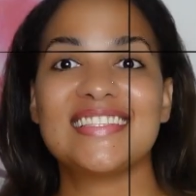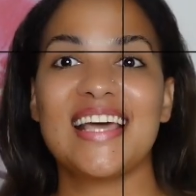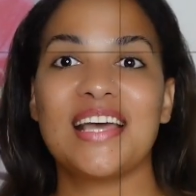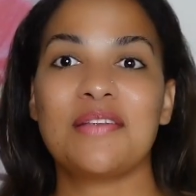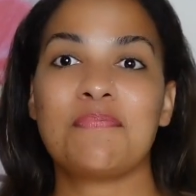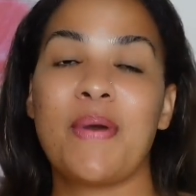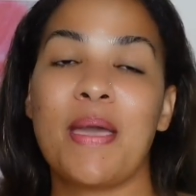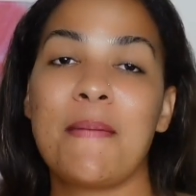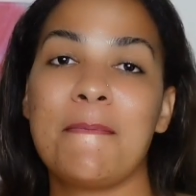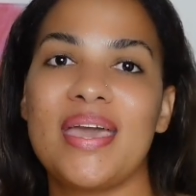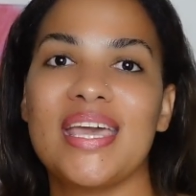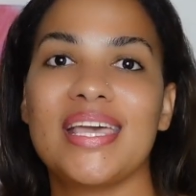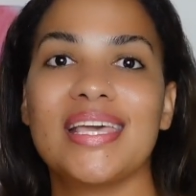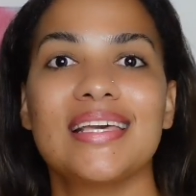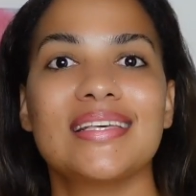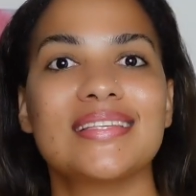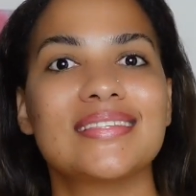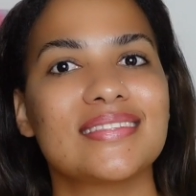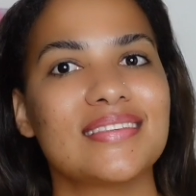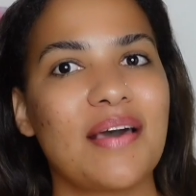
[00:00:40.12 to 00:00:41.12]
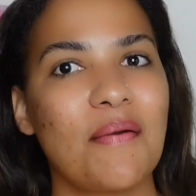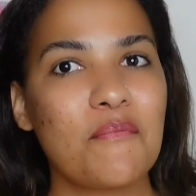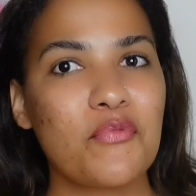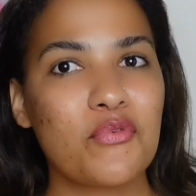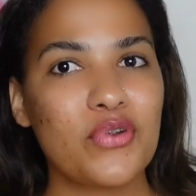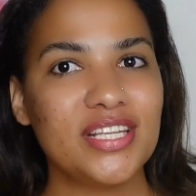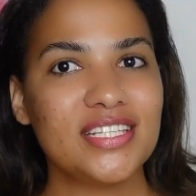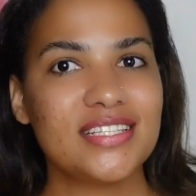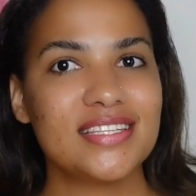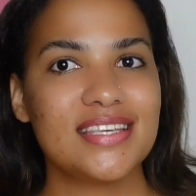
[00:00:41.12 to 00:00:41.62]
start by making
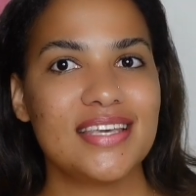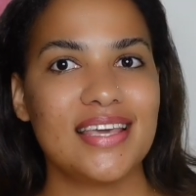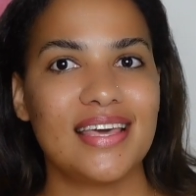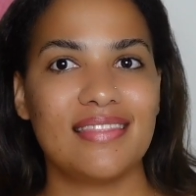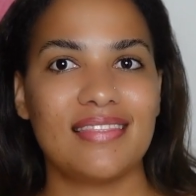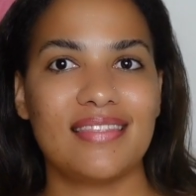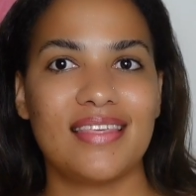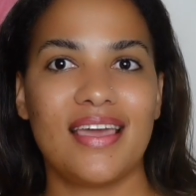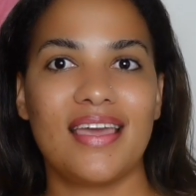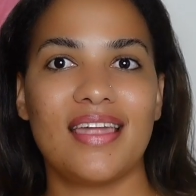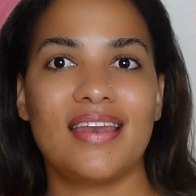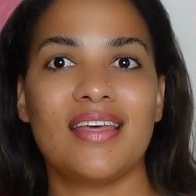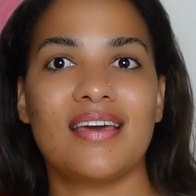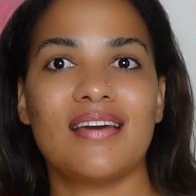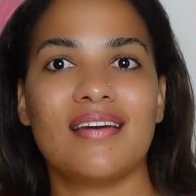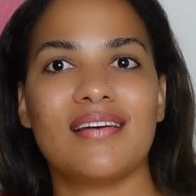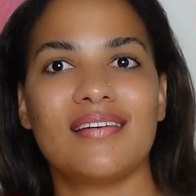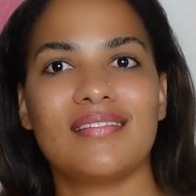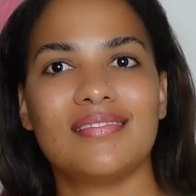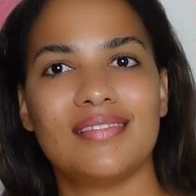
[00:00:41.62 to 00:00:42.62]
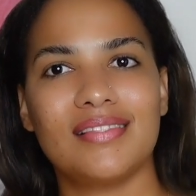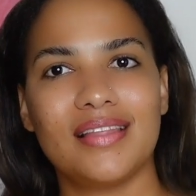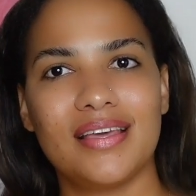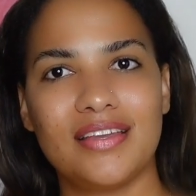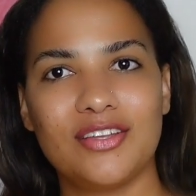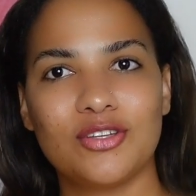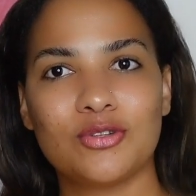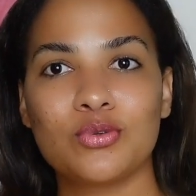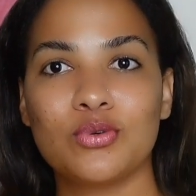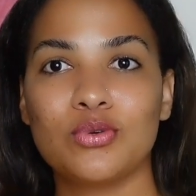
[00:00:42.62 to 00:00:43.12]
some green tea and then
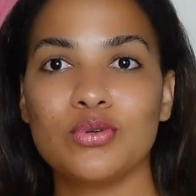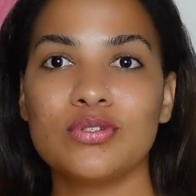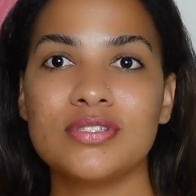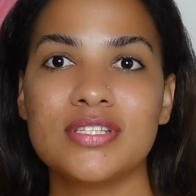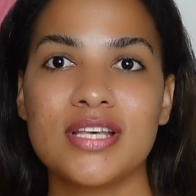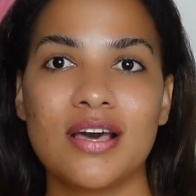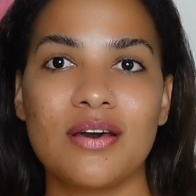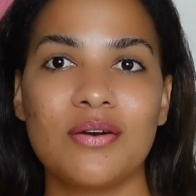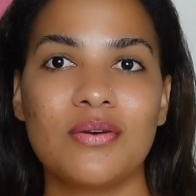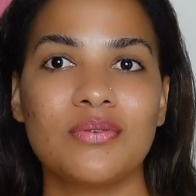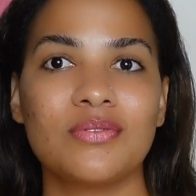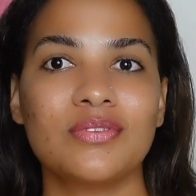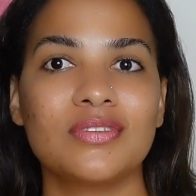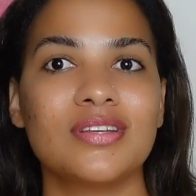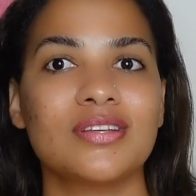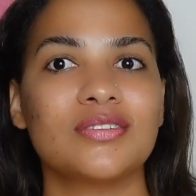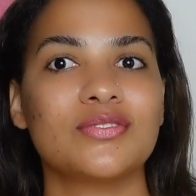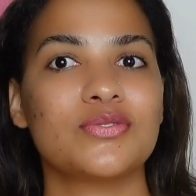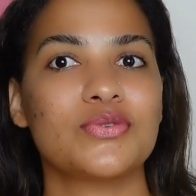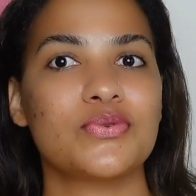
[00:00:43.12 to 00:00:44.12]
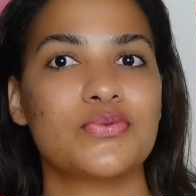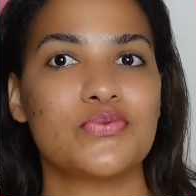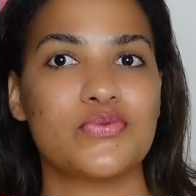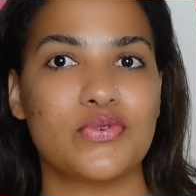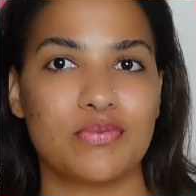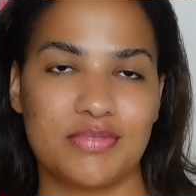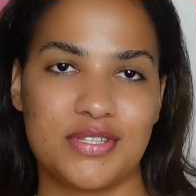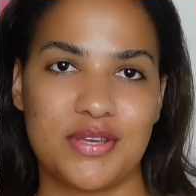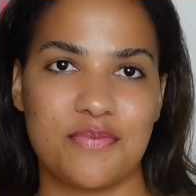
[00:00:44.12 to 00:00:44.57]
let it cool down to room